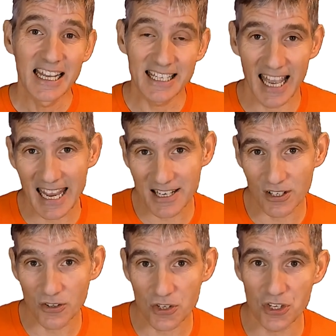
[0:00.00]

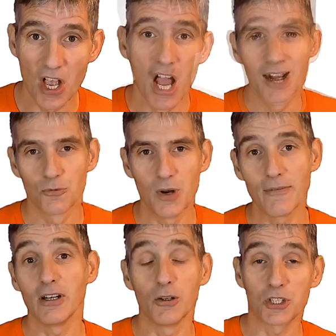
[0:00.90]
cadence,
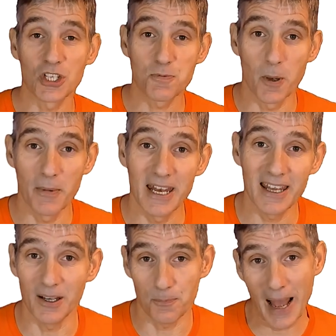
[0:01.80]
revolutions per minute,